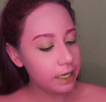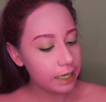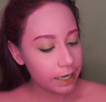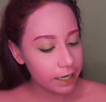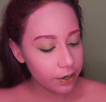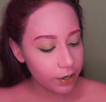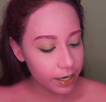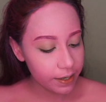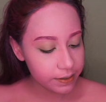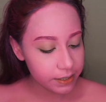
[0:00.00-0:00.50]

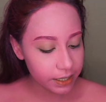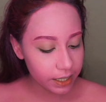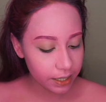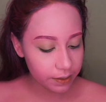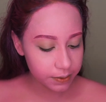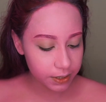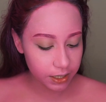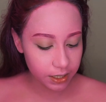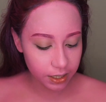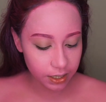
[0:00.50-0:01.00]
I don't have
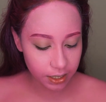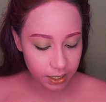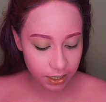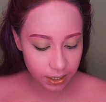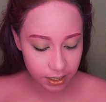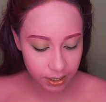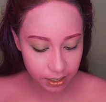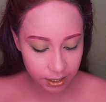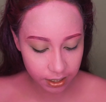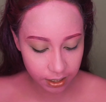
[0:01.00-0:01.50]
time
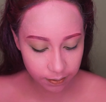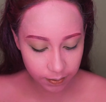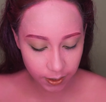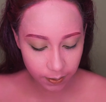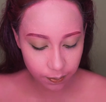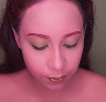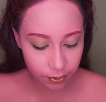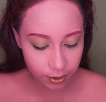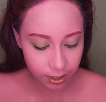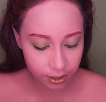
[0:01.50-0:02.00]
to clean my
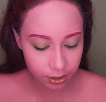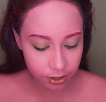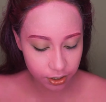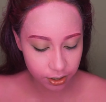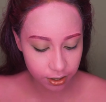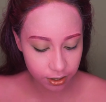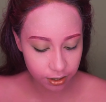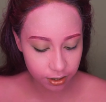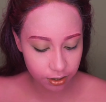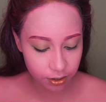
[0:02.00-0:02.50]

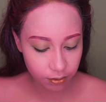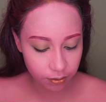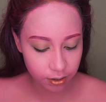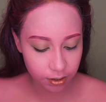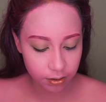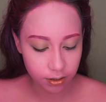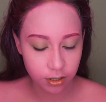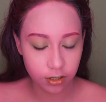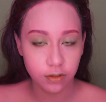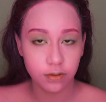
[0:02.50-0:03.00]
brushes, so
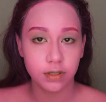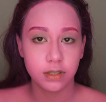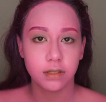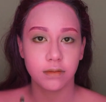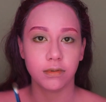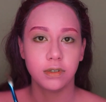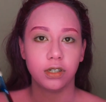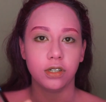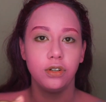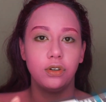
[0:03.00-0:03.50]
what I'm going to do is I'm going